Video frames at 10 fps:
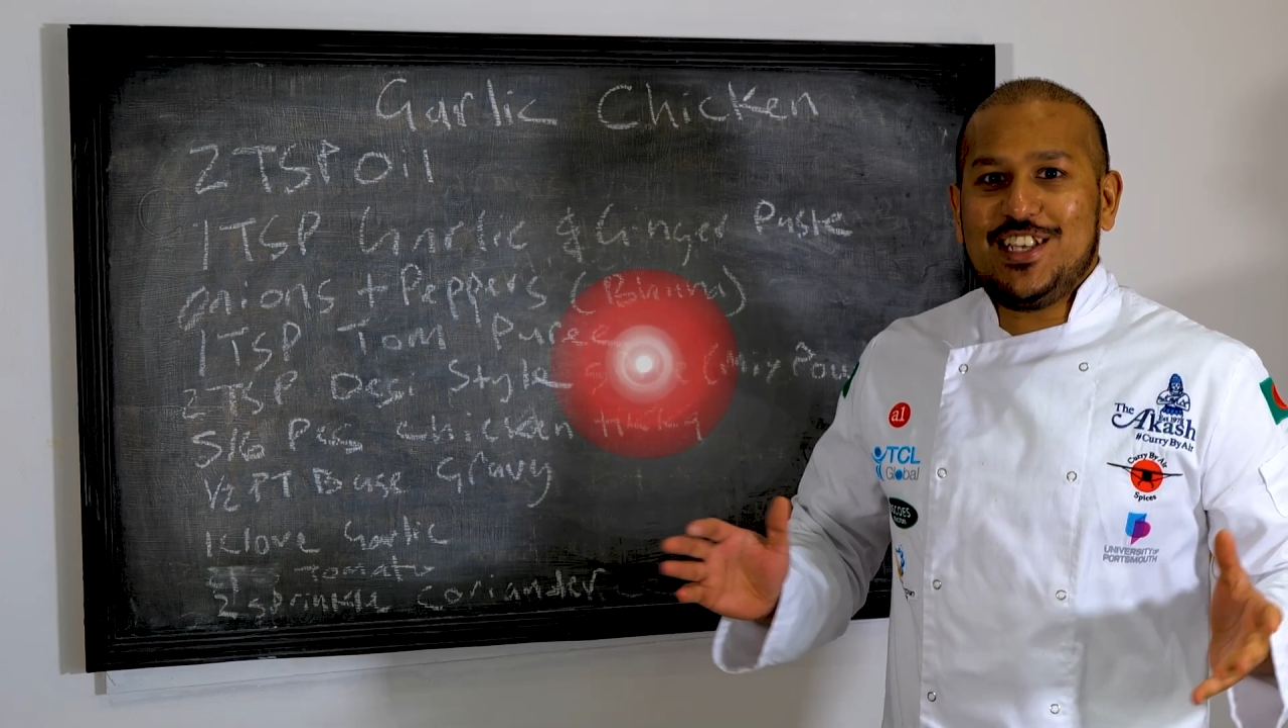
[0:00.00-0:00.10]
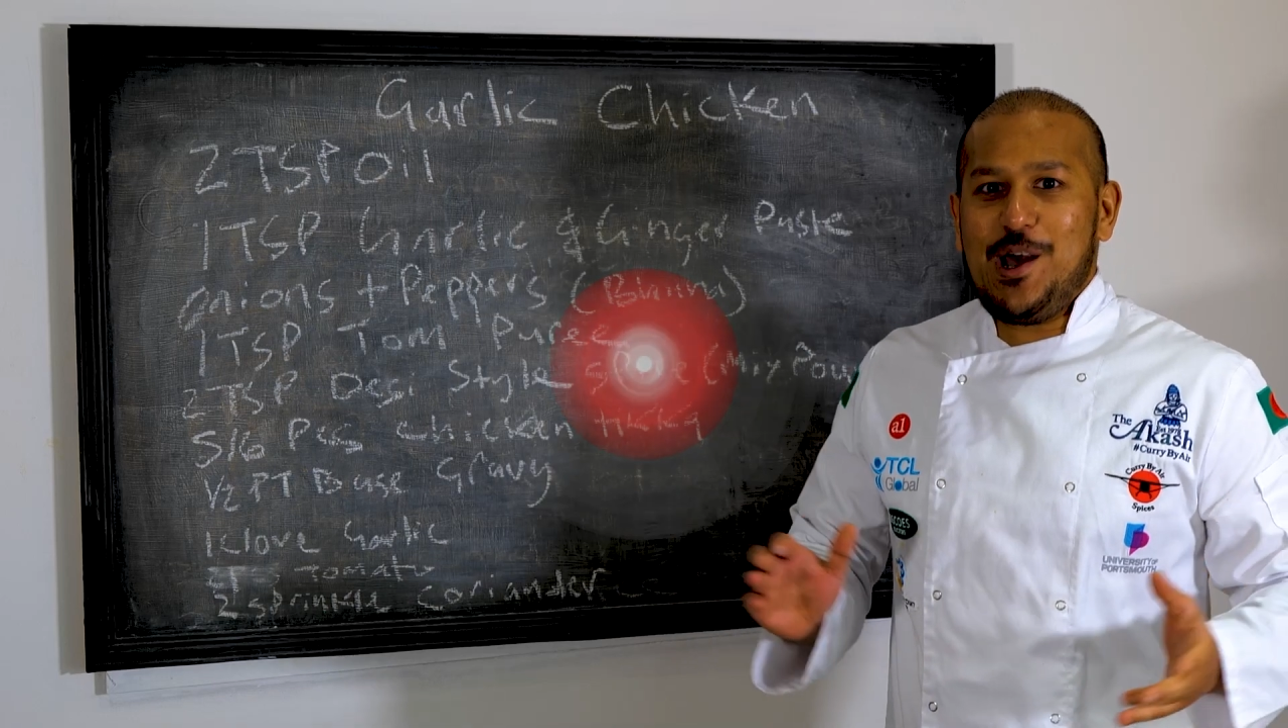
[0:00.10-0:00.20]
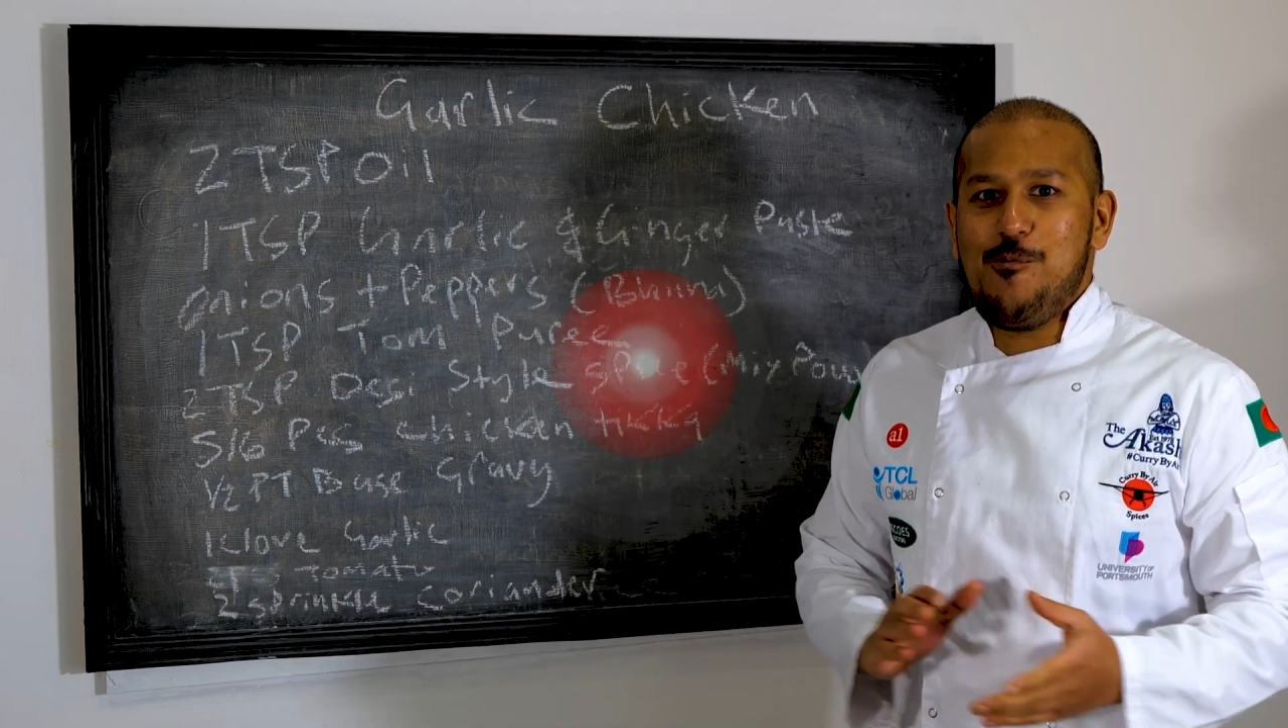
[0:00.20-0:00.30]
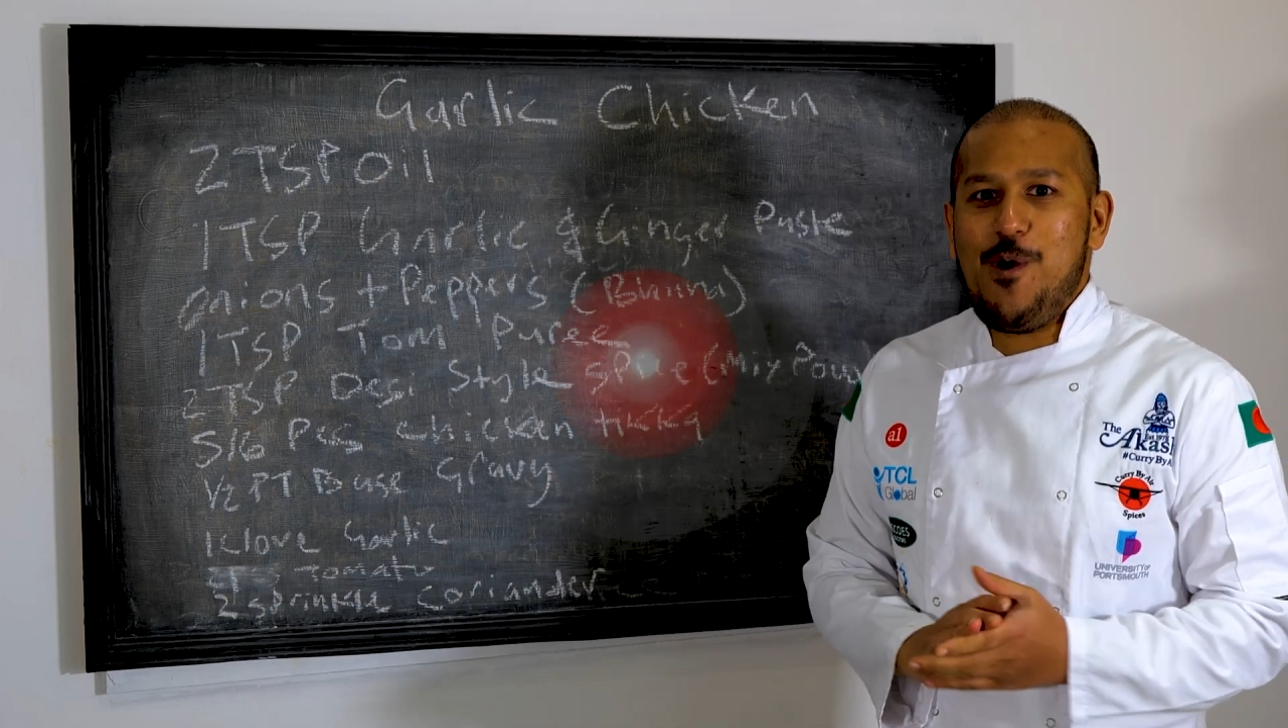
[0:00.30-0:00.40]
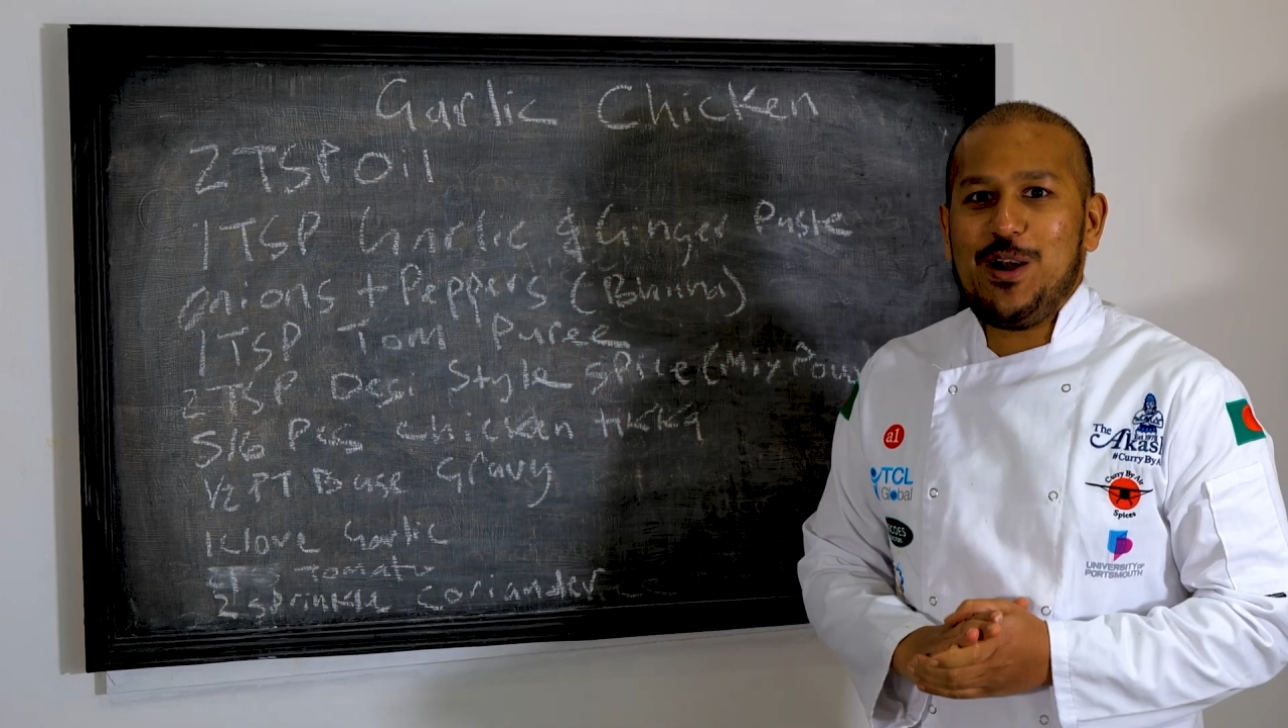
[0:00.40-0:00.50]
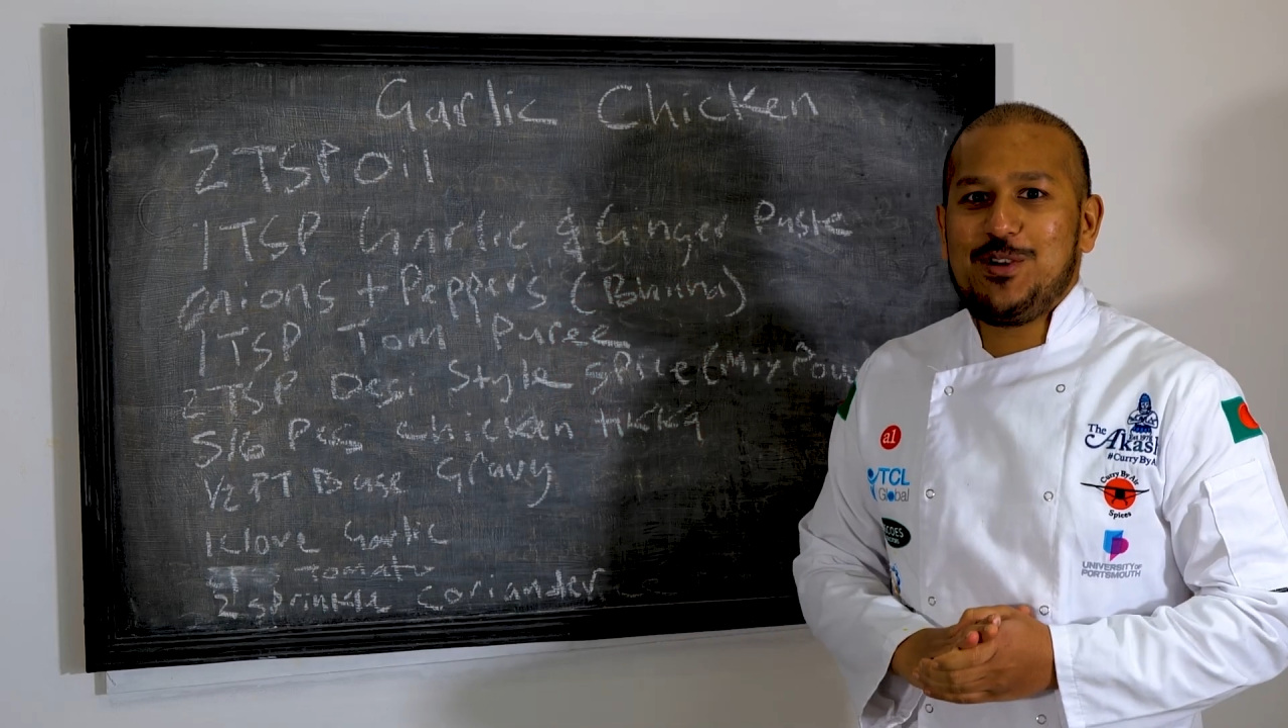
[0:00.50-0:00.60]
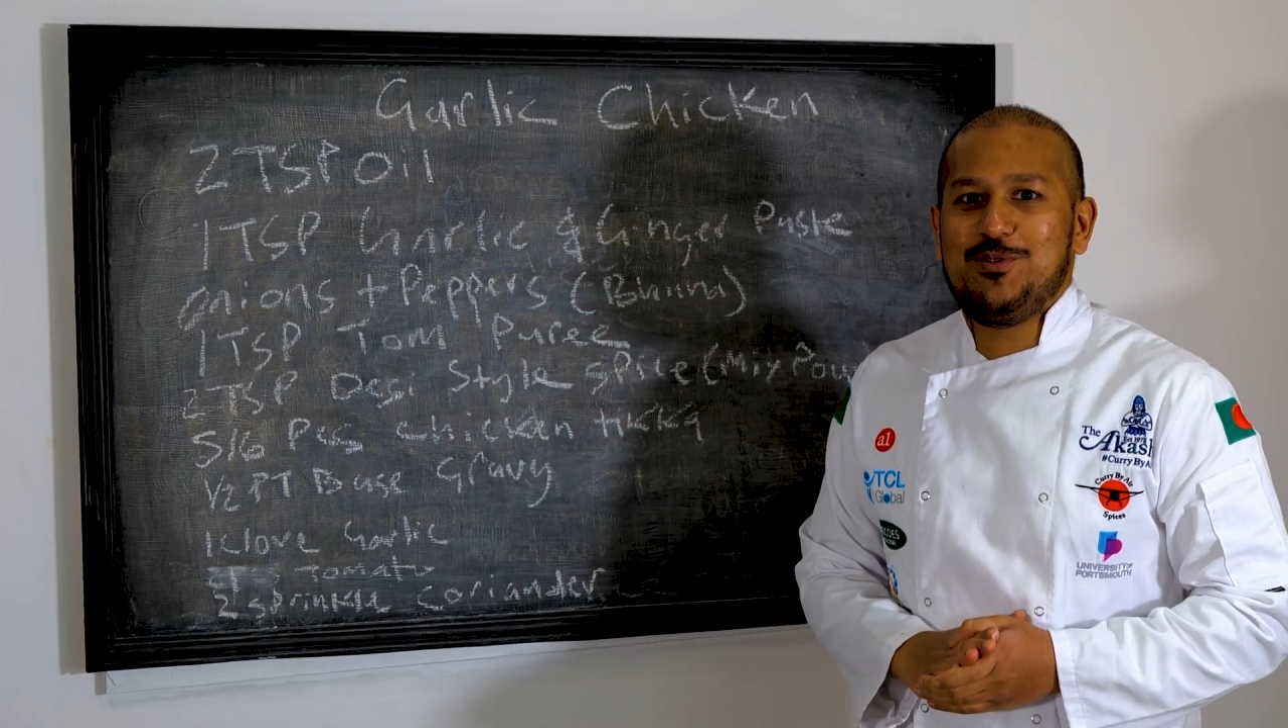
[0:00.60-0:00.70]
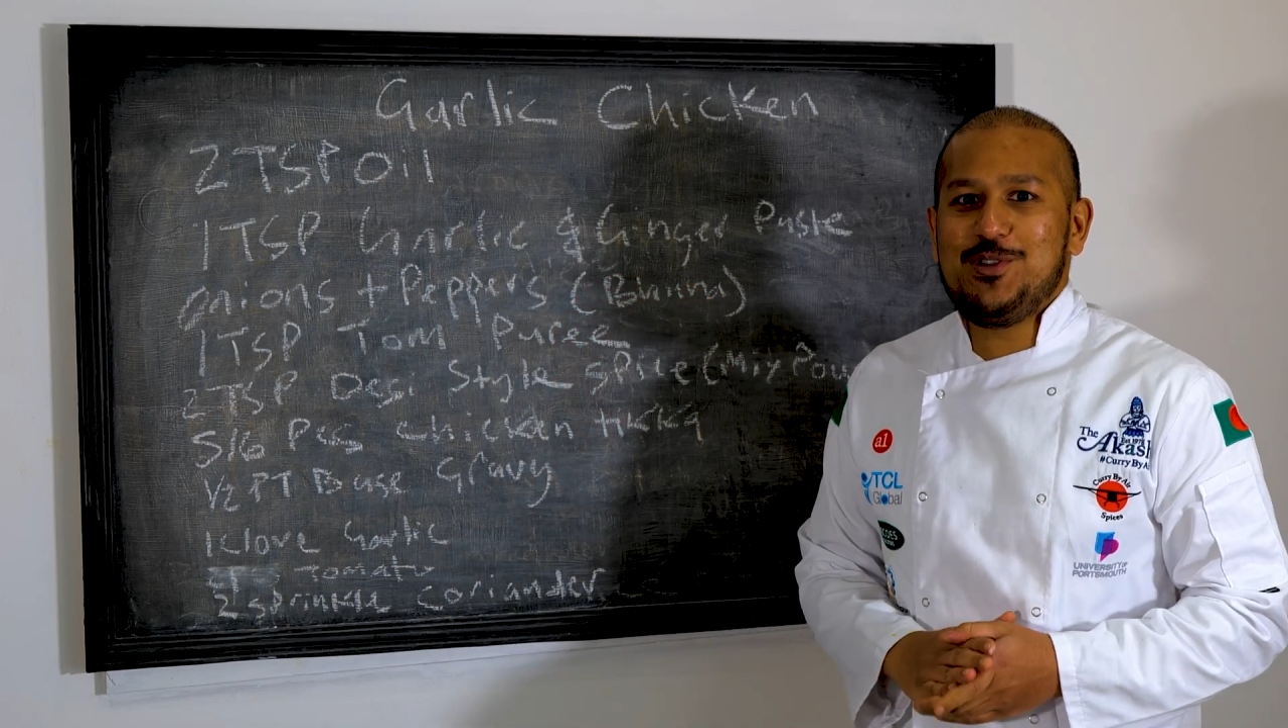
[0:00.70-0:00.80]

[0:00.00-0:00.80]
and welcome